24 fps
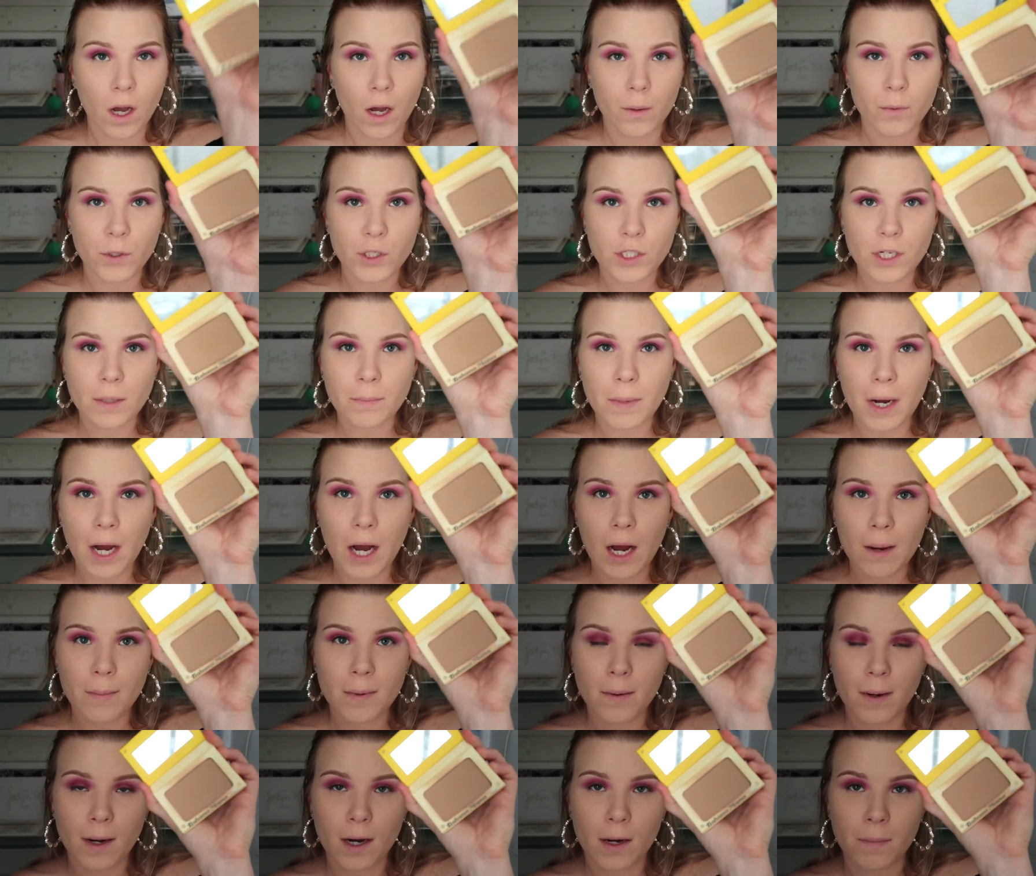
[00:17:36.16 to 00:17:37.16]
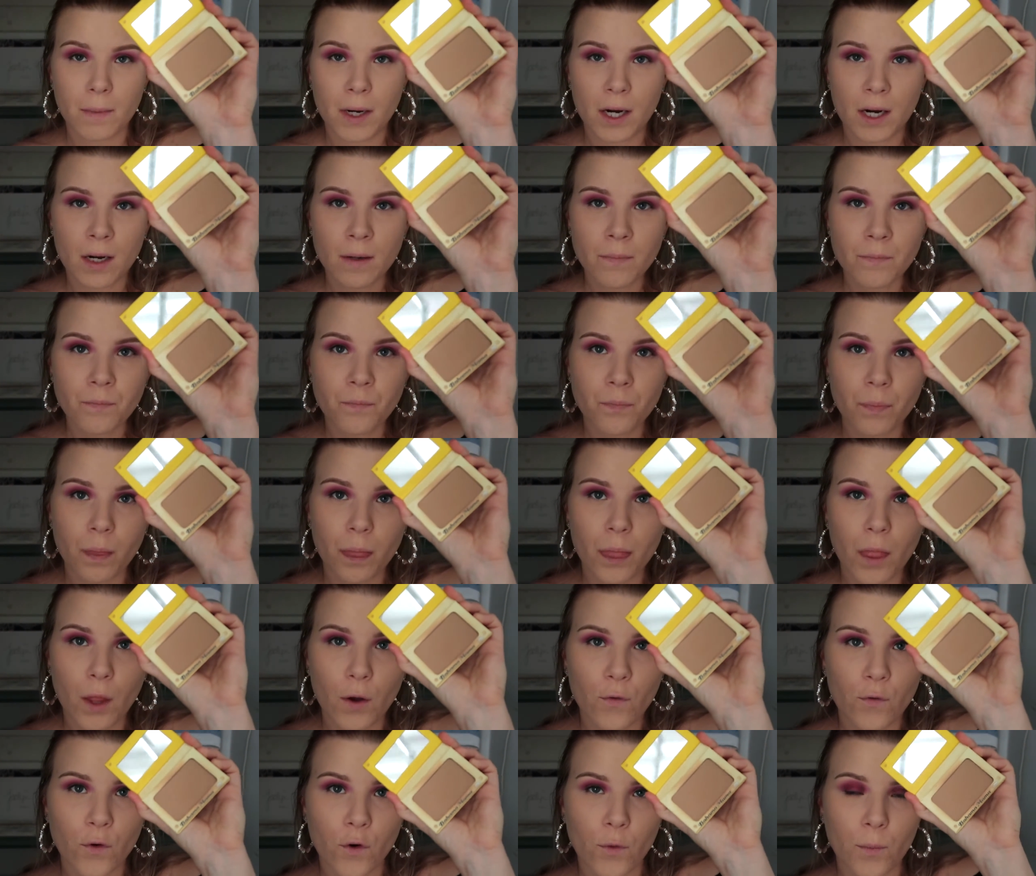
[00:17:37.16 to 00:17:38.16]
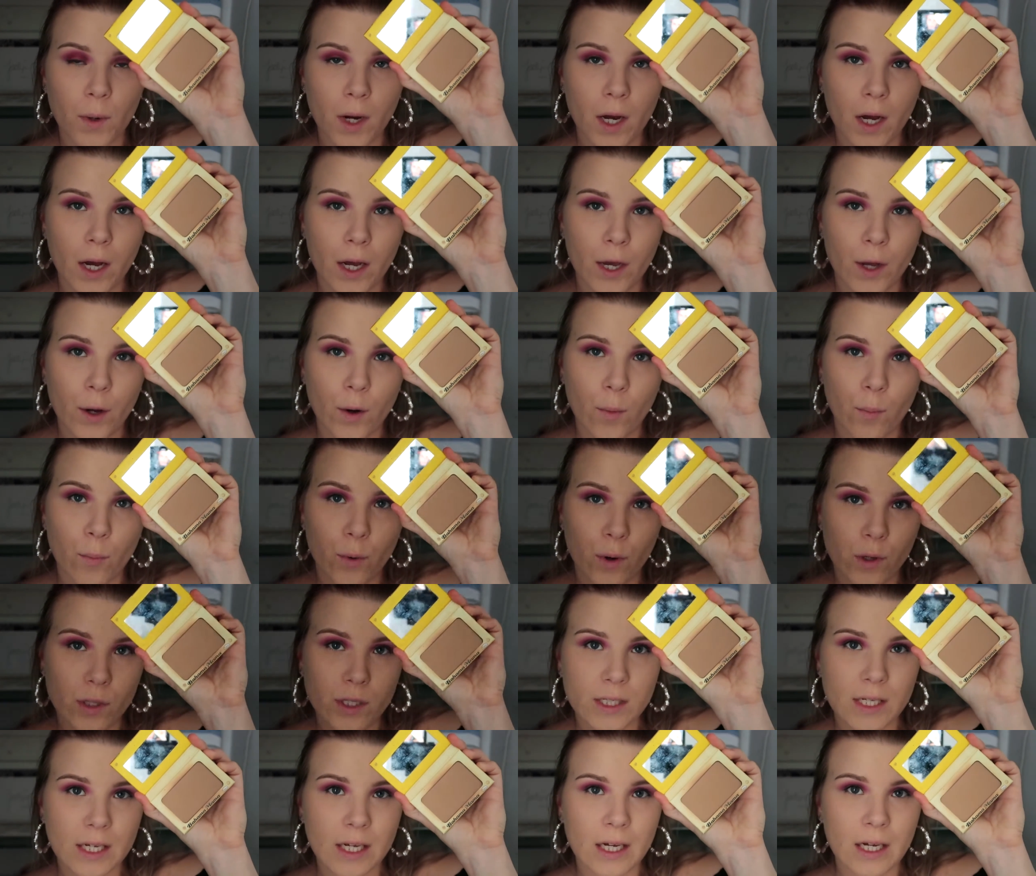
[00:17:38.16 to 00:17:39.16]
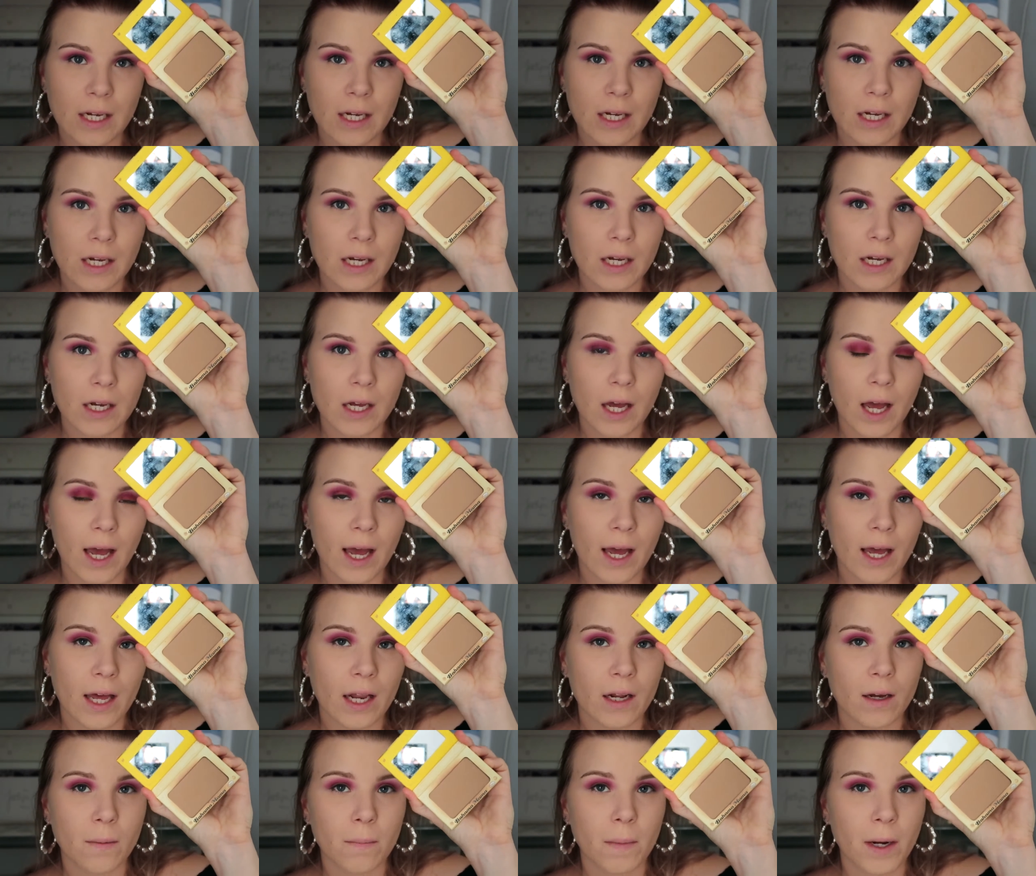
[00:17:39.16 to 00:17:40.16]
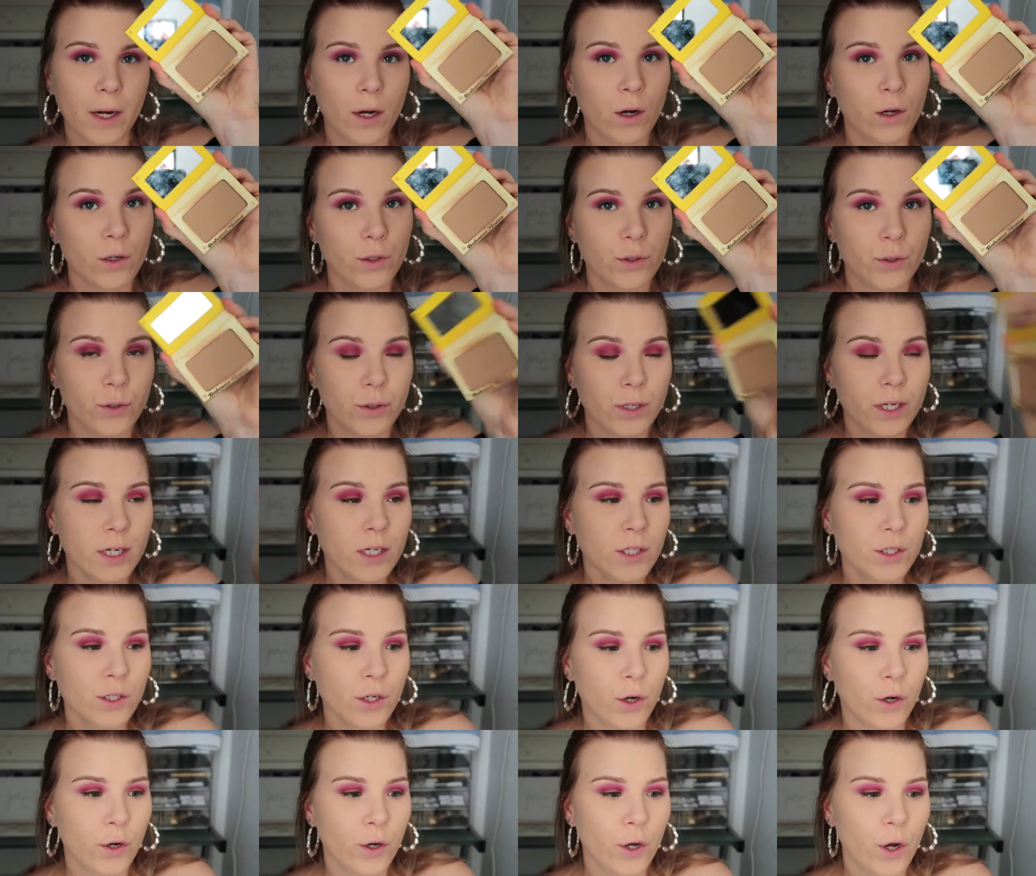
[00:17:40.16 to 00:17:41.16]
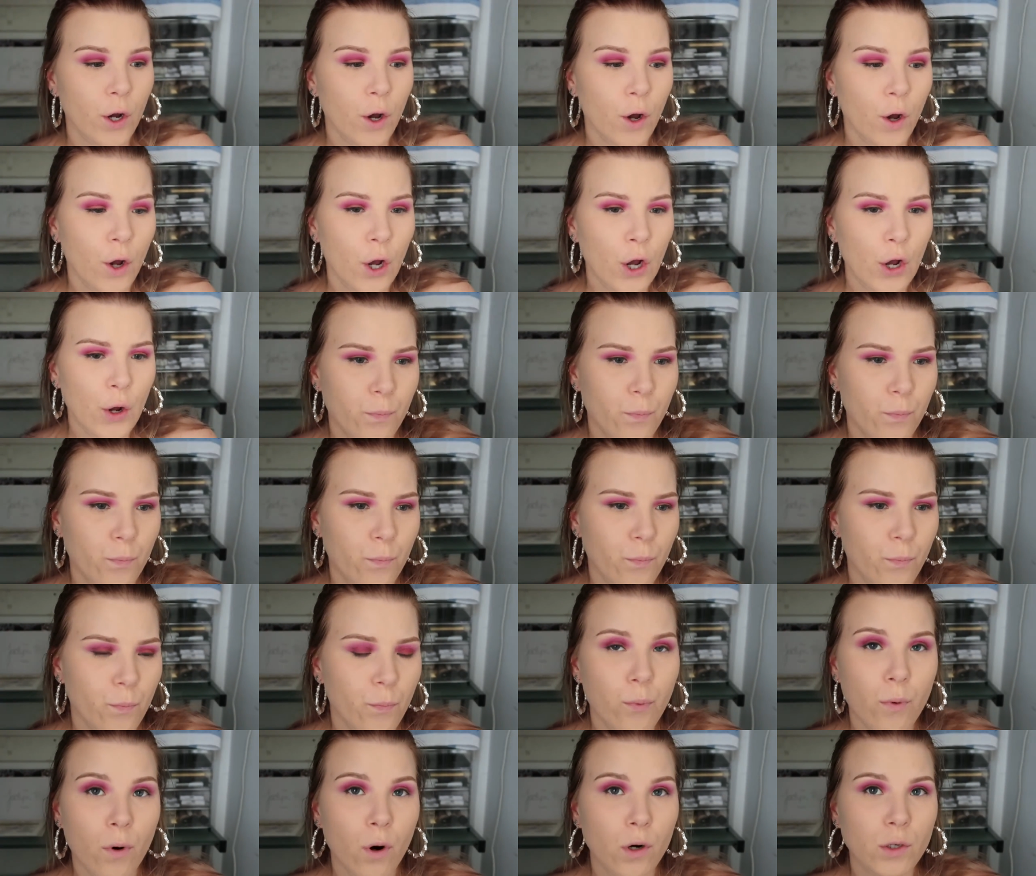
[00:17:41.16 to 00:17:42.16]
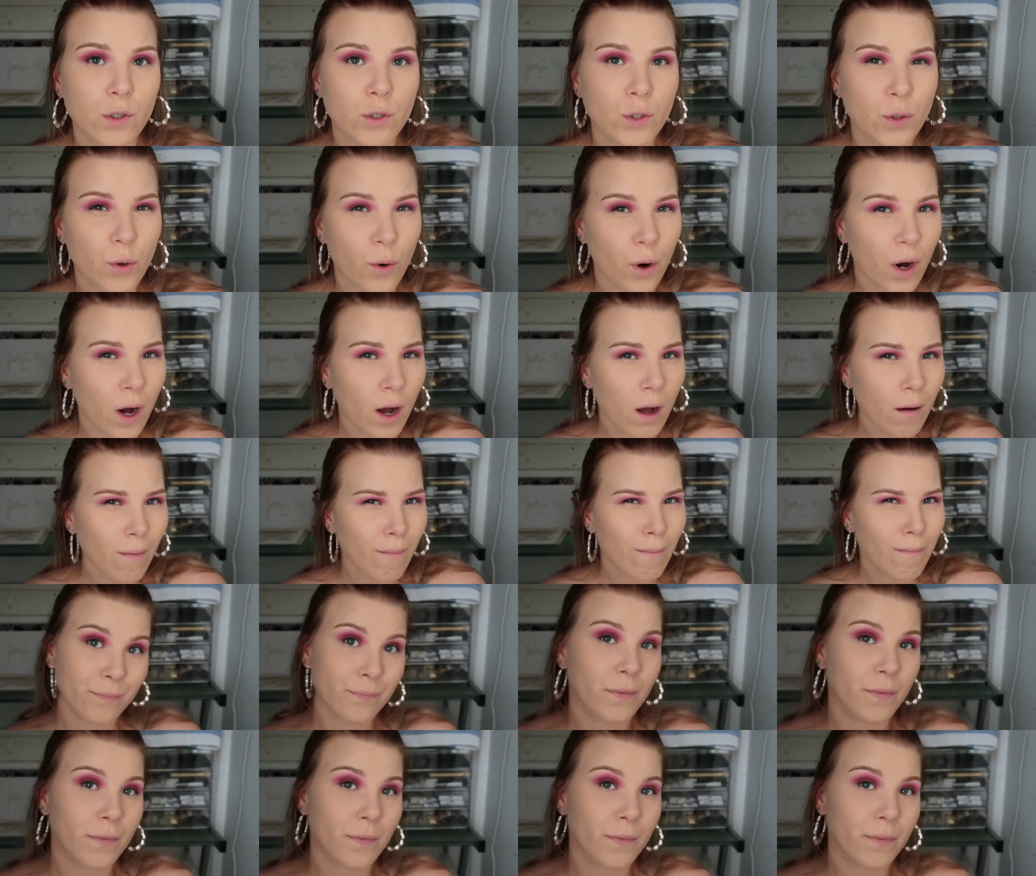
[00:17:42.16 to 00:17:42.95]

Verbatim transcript: I'm using Bahama Mama for my bronzing and my contouring, so Brontour.